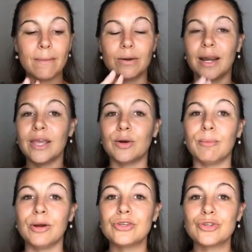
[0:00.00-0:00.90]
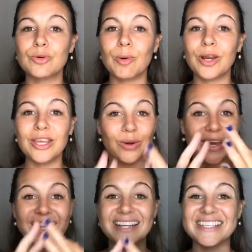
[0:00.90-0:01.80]
all right, your emotional body, your
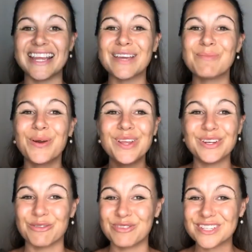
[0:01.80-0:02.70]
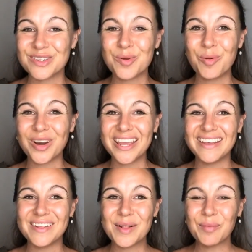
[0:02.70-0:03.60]
energetic body, and your physical body.
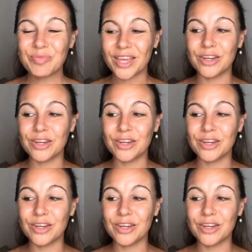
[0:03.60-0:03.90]
And you